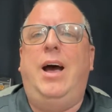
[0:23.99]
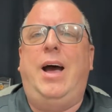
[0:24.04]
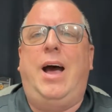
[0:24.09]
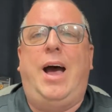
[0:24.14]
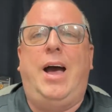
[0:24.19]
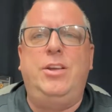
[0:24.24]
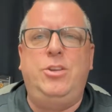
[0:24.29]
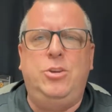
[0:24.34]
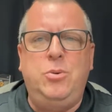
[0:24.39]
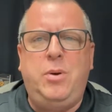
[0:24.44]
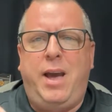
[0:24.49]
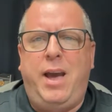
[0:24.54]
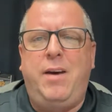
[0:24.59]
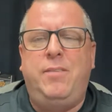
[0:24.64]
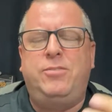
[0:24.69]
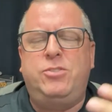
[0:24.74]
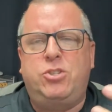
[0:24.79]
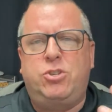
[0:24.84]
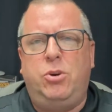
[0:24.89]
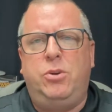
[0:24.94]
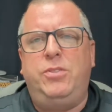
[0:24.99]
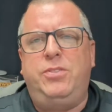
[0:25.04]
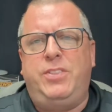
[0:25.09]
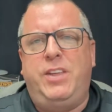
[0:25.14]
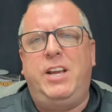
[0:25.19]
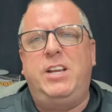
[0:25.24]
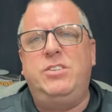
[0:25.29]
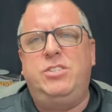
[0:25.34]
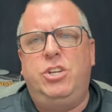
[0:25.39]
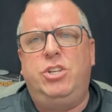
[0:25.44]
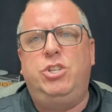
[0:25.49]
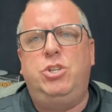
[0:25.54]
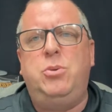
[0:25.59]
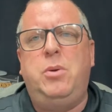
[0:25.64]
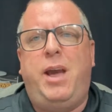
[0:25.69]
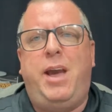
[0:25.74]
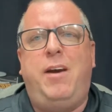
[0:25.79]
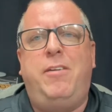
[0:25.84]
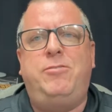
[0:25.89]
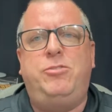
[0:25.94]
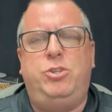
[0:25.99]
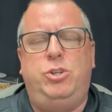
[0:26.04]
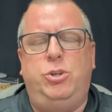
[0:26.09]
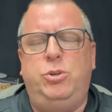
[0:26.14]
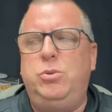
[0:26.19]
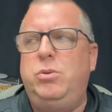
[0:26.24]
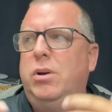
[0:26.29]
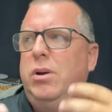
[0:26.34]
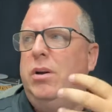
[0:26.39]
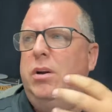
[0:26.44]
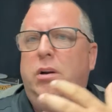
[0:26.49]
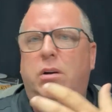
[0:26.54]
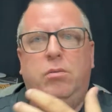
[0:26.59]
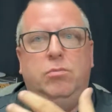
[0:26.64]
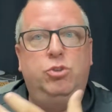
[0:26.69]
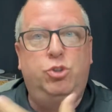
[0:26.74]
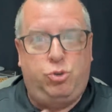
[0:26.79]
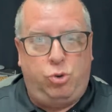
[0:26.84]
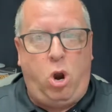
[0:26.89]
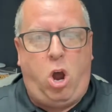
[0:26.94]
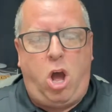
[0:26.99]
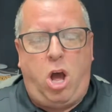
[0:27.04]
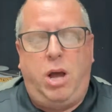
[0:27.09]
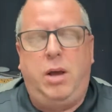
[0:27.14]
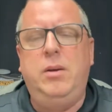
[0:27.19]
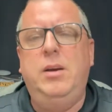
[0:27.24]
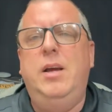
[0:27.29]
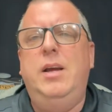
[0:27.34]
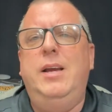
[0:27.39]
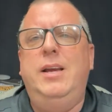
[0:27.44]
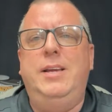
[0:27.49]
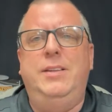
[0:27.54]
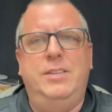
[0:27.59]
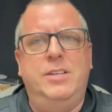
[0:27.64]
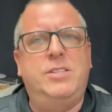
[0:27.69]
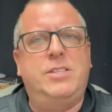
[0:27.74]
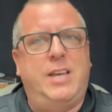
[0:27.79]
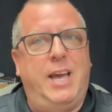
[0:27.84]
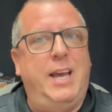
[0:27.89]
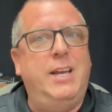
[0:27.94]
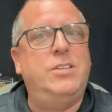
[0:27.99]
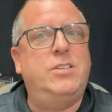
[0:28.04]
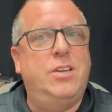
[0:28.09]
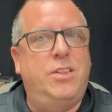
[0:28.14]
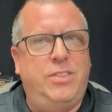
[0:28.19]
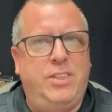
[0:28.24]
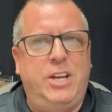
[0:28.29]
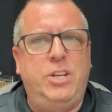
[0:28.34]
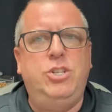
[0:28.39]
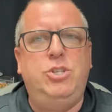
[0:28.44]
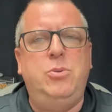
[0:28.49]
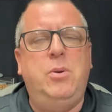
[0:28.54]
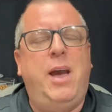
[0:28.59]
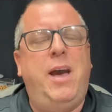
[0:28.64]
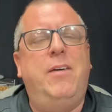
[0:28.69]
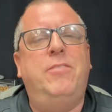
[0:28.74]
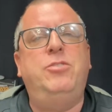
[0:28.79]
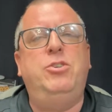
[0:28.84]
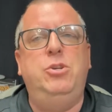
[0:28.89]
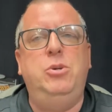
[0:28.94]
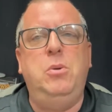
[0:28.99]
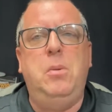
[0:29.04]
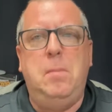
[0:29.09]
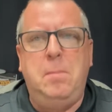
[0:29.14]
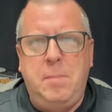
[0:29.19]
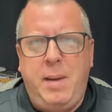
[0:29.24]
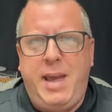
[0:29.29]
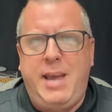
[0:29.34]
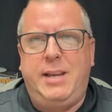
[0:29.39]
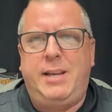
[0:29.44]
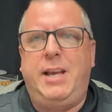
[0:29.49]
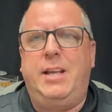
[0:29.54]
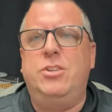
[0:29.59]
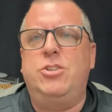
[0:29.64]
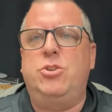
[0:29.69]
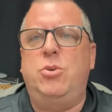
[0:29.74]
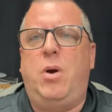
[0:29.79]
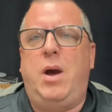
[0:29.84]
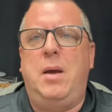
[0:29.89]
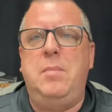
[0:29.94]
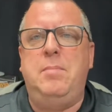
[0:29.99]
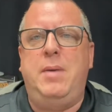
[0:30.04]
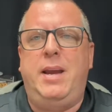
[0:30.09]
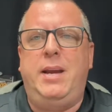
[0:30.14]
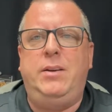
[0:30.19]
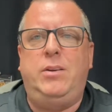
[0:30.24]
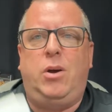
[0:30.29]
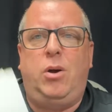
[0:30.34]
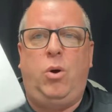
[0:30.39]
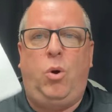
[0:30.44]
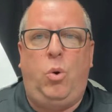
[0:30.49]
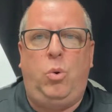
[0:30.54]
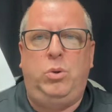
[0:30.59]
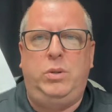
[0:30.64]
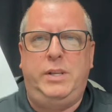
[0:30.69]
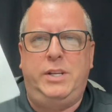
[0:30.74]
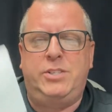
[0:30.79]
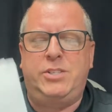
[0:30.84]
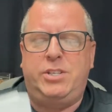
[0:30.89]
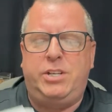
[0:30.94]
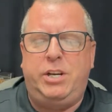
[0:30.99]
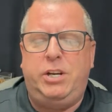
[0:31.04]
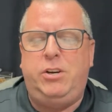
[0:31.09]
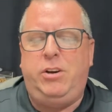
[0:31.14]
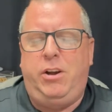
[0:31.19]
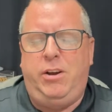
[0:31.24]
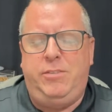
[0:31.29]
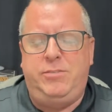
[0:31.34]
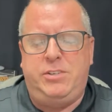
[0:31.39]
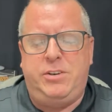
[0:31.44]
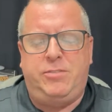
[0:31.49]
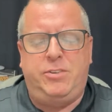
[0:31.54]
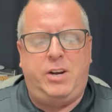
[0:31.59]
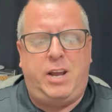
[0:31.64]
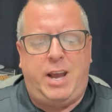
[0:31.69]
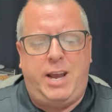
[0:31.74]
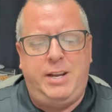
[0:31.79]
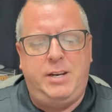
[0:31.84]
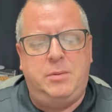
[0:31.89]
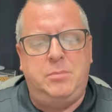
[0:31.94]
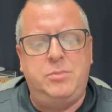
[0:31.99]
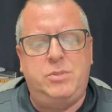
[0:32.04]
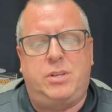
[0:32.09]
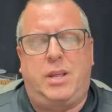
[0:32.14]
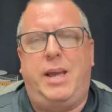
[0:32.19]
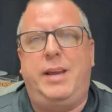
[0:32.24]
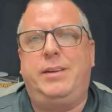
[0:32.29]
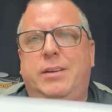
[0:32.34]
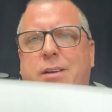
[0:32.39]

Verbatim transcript: you have certain things that you have to draw, in this case, things you have to make. And so I made a whole list here of different items like